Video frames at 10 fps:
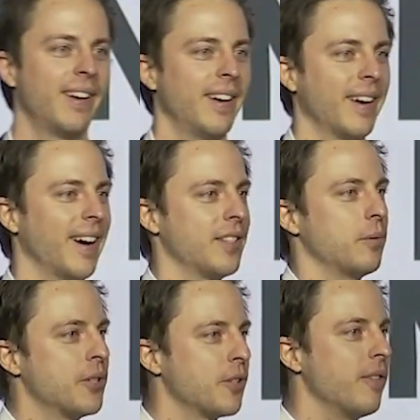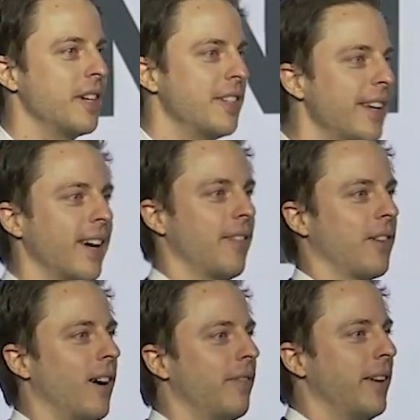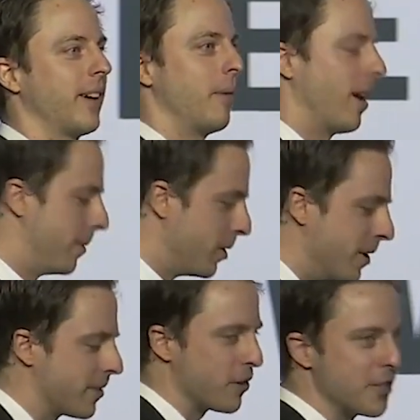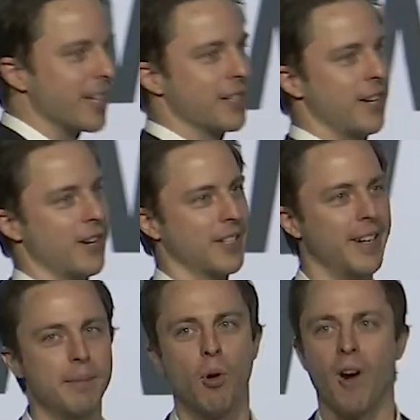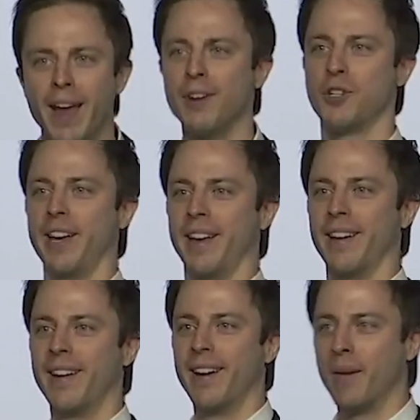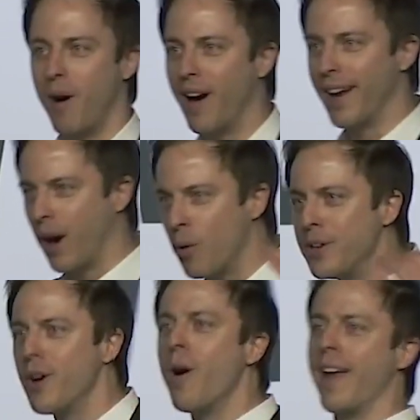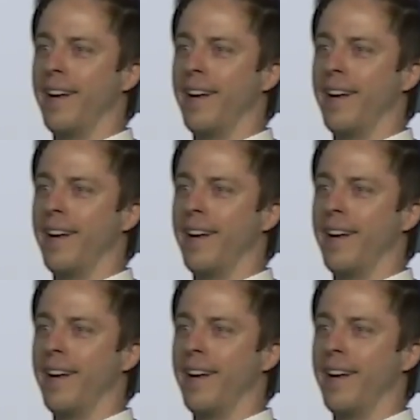Guys, are we serving decaf coffee? Come on, I've been doing this for 6 years. I need more energy. Come on, how are we doing?